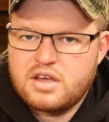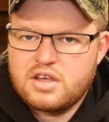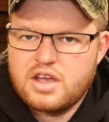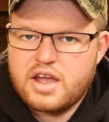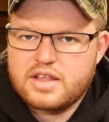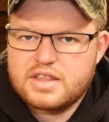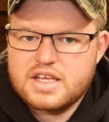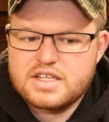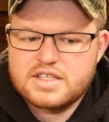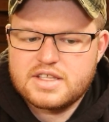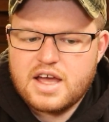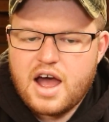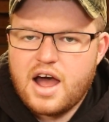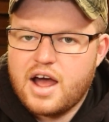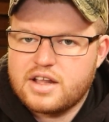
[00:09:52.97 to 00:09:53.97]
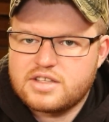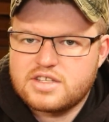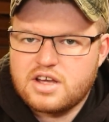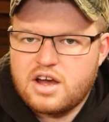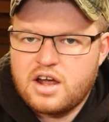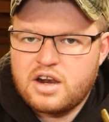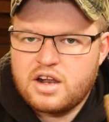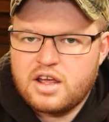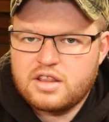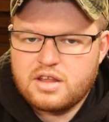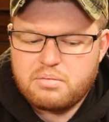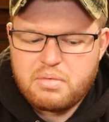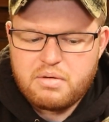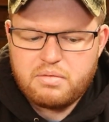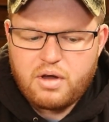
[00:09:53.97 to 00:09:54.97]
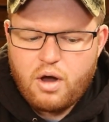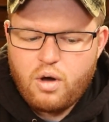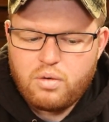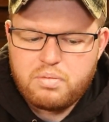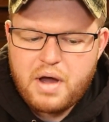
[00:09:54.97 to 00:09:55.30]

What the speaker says: You get these in the hot sun and the whole